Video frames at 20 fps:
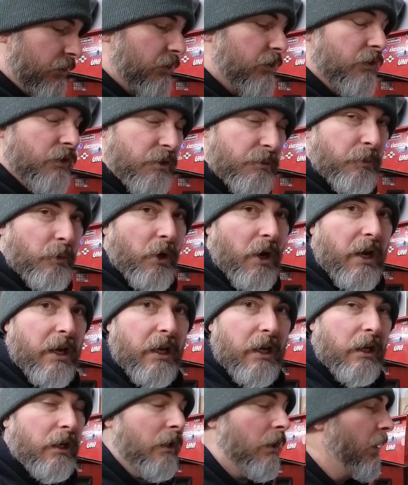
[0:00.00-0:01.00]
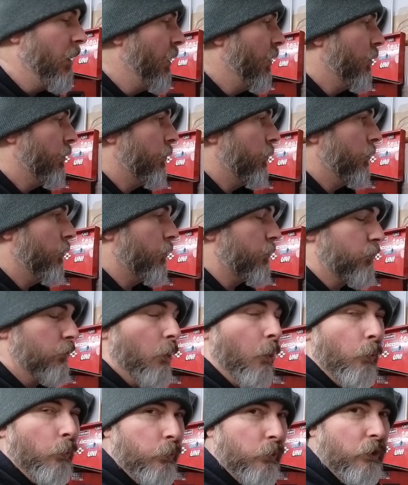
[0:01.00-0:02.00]
spraying, there's
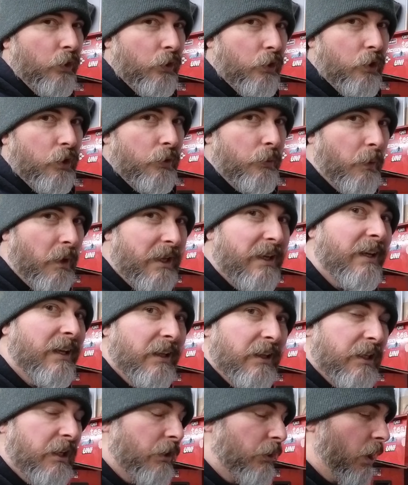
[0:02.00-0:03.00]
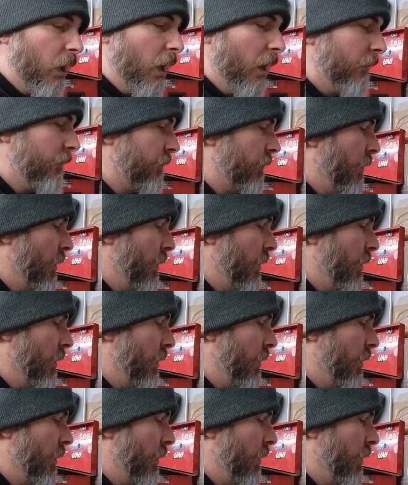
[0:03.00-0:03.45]
no real good way to clean it off.